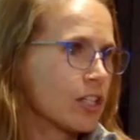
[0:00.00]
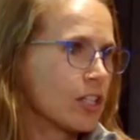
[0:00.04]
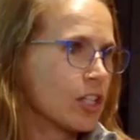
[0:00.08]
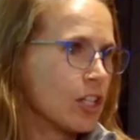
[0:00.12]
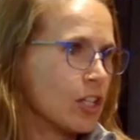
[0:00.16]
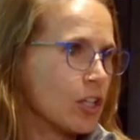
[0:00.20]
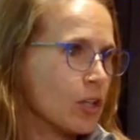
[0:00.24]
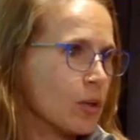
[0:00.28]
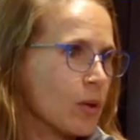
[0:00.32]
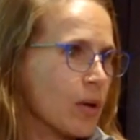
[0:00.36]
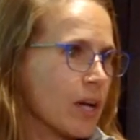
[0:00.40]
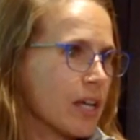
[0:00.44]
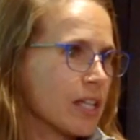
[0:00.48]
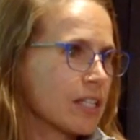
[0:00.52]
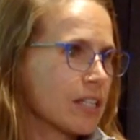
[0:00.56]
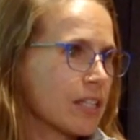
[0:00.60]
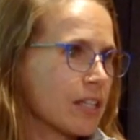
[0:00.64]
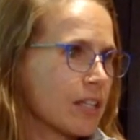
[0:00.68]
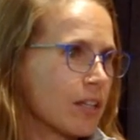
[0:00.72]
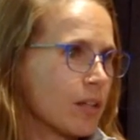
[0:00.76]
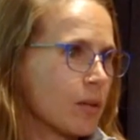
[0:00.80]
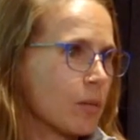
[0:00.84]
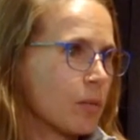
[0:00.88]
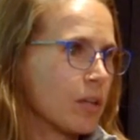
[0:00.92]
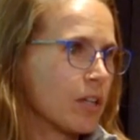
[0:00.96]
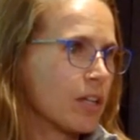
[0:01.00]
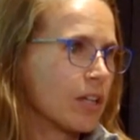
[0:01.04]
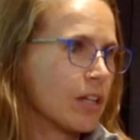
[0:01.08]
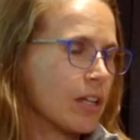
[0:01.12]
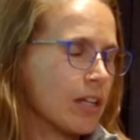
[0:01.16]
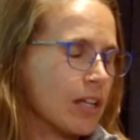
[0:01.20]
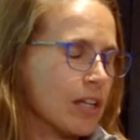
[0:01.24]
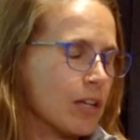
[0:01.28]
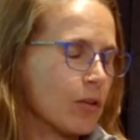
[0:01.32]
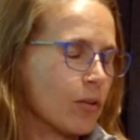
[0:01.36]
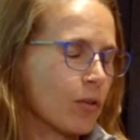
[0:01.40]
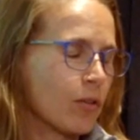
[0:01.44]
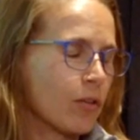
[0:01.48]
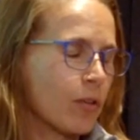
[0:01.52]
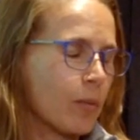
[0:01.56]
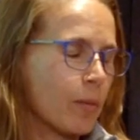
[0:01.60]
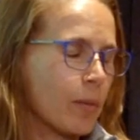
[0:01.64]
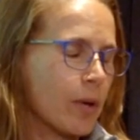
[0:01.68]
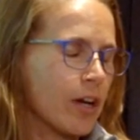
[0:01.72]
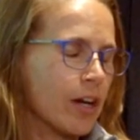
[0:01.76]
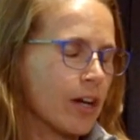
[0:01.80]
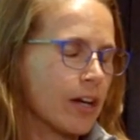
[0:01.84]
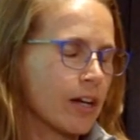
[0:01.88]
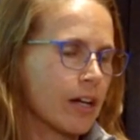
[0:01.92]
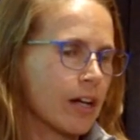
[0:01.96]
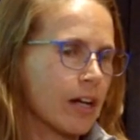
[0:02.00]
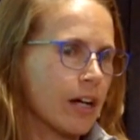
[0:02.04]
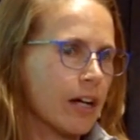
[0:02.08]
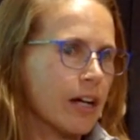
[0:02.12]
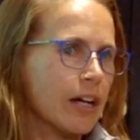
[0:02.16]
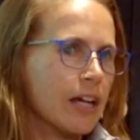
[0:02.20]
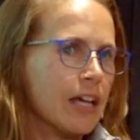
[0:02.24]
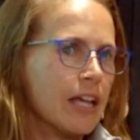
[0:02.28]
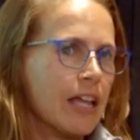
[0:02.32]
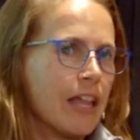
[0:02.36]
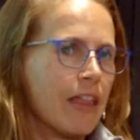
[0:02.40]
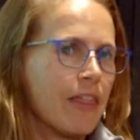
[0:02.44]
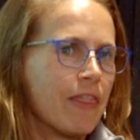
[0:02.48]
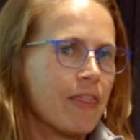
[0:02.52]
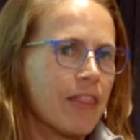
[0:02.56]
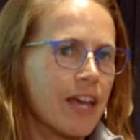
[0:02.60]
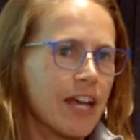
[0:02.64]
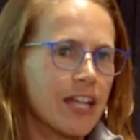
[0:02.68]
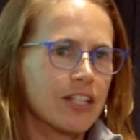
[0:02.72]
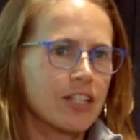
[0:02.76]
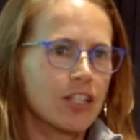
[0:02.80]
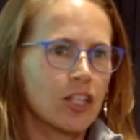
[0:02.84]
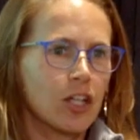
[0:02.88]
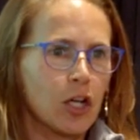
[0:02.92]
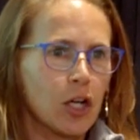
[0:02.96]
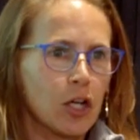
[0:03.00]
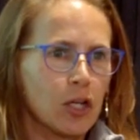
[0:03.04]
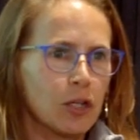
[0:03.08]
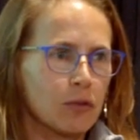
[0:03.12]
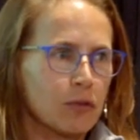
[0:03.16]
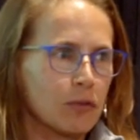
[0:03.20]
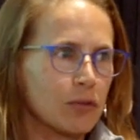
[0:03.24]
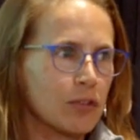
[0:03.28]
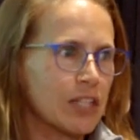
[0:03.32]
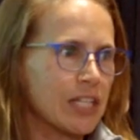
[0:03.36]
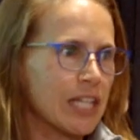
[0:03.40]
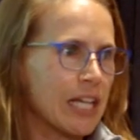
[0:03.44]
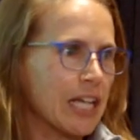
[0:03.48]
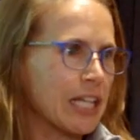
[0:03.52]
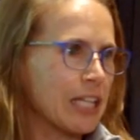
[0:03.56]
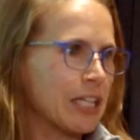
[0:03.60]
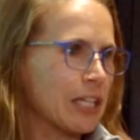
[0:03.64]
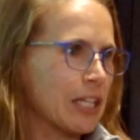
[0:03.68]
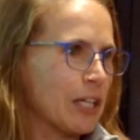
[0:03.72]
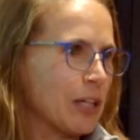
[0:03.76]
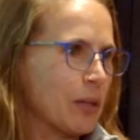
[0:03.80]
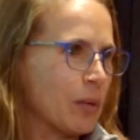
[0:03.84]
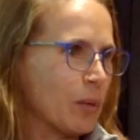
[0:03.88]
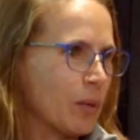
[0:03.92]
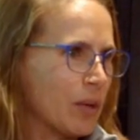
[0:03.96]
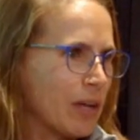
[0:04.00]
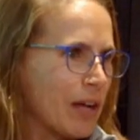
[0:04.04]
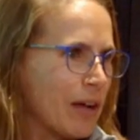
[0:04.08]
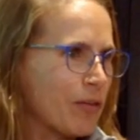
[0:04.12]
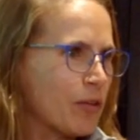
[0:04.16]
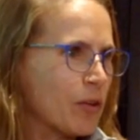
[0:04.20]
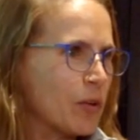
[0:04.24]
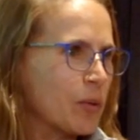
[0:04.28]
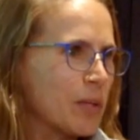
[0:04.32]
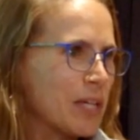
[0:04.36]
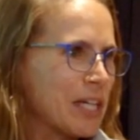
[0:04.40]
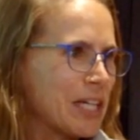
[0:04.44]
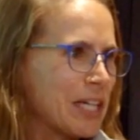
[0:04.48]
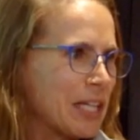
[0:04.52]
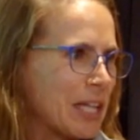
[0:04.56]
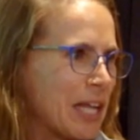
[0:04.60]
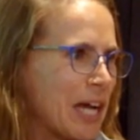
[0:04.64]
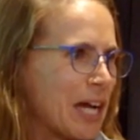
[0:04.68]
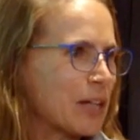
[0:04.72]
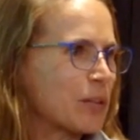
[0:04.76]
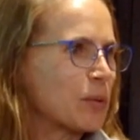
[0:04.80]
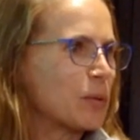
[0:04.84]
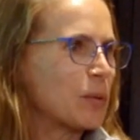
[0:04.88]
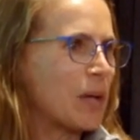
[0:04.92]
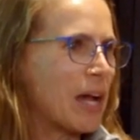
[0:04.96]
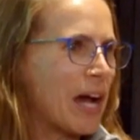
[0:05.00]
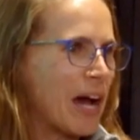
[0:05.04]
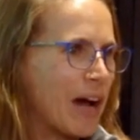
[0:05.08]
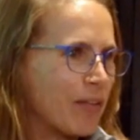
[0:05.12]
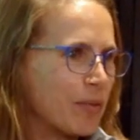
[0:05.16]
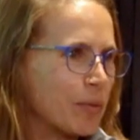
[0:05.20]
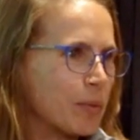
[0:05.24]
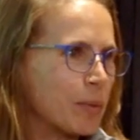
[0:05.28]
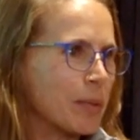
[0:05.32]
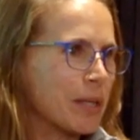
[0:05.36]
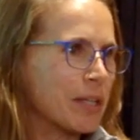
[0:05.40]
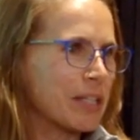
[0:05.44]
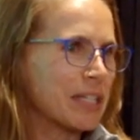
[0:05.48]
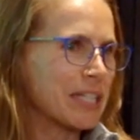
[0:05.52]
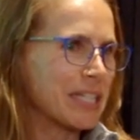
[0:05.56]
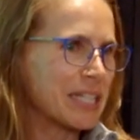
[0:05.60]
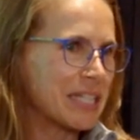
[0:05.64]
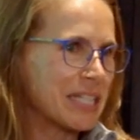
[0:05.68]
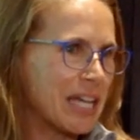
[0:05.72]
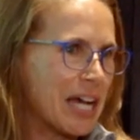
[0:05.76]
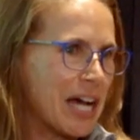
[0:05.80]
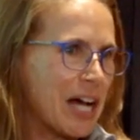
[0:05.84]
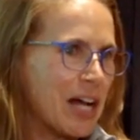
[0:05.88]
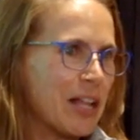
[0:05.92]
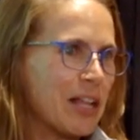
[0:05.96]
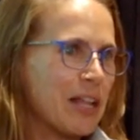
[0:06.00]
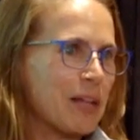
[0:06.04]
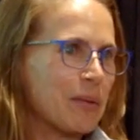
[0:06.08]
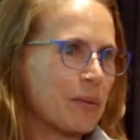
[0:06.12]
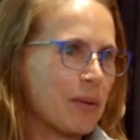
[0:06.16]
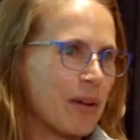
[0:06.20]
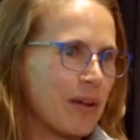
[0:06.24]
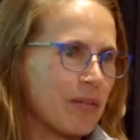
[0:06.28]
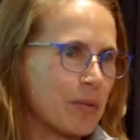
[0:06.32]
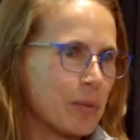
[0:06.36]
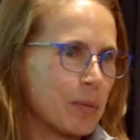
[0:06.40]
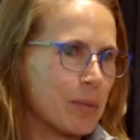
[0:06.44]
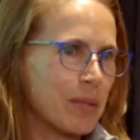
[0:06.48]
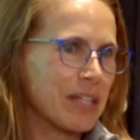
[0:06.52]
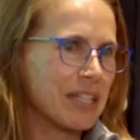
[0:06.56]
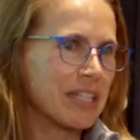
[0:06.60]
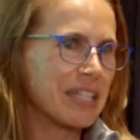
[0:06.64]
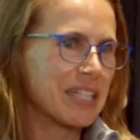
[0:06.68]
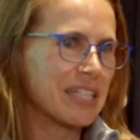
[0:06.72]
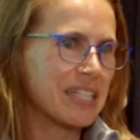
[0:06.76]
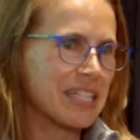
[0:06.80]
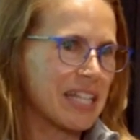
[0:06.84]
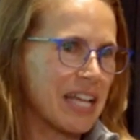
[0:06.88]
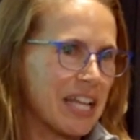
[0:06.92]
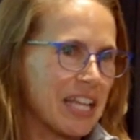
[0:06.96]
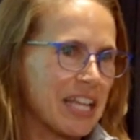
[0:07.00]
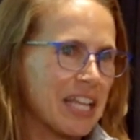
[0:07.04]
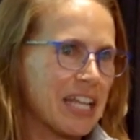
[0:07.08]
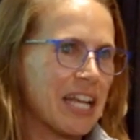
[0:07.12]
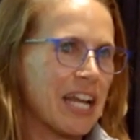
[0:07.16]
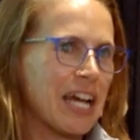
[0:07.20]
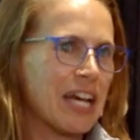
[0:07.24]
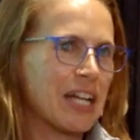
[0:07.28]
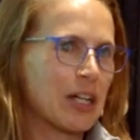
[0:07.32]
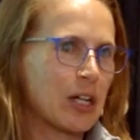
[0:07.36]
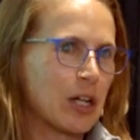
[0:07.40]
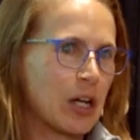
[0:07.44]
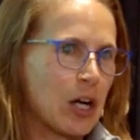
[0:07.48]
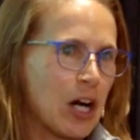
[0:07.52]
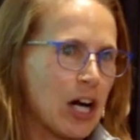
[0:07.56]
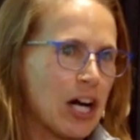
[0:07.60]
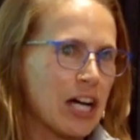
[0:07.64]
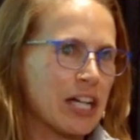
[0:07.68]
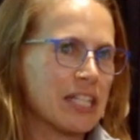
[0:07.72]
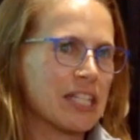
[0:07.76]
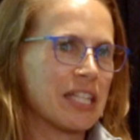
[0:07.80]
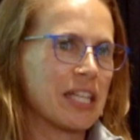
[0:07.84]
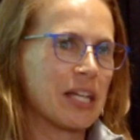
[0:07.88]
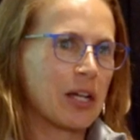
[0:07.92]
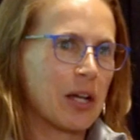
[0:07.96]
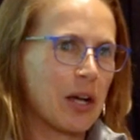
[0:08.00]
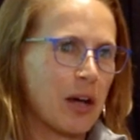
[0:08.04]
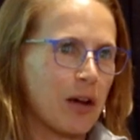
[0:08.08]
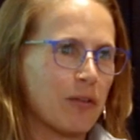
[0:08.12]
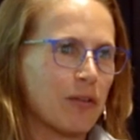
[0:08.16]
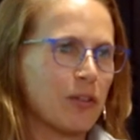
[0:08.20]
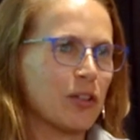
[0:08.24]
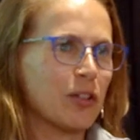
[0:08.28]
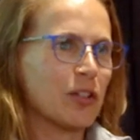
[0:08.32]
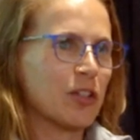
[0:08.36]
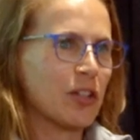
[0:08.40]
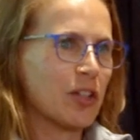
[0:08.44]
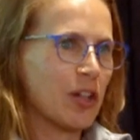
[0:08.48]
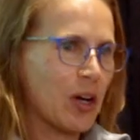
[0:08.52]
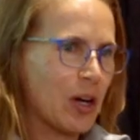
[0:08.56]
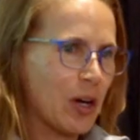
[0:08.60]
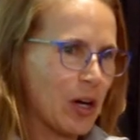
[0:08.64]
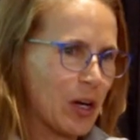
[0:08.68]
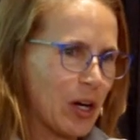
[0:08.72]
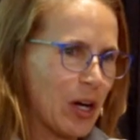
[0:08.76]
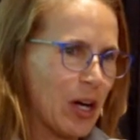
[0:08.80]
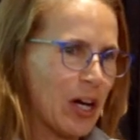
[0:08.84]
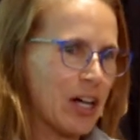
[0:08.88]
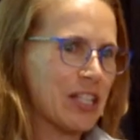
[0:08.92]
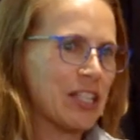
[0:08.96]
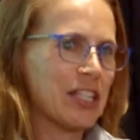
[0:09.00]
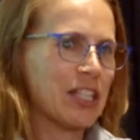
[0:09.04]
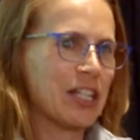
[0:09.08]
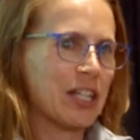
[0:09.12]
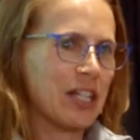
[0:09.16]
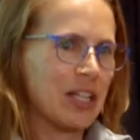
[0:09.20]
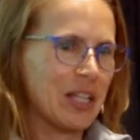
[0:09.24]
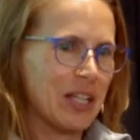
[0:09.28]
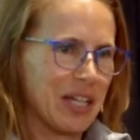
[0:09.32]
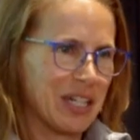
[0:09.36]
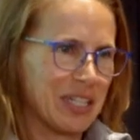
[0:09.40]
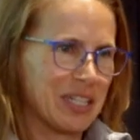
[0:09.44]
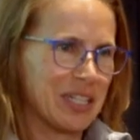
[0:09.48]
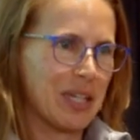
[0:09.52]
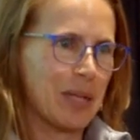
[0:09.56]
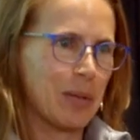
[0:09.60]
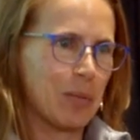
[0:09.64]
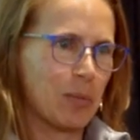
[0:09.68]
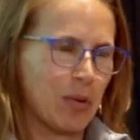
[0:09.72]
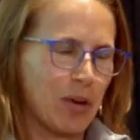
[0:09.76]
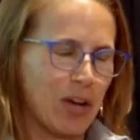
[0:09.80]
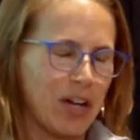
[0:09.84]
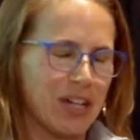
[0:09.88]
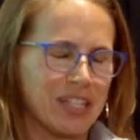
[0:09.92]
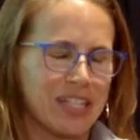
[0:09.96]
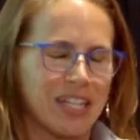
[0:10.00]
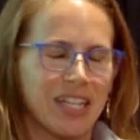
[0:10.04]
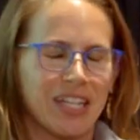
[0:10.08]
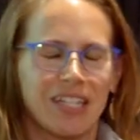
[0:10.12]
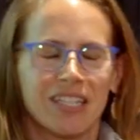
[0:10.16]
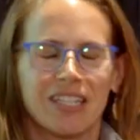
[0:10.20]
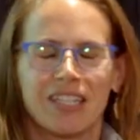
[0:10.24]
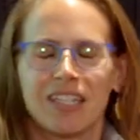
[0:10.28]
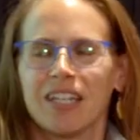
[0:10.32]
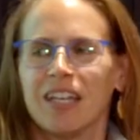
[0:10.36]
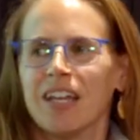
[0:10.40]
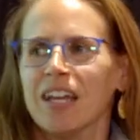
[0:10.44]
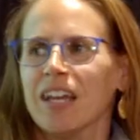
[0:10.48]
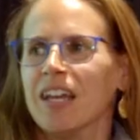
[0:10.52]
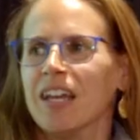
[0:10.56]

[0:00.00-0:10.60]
the US, a little bit in North America. That's the heart of recycling. Whatever we collect, we have to be able to sell, and we have to be able to sell it at a cost that covers our cost to collect and process.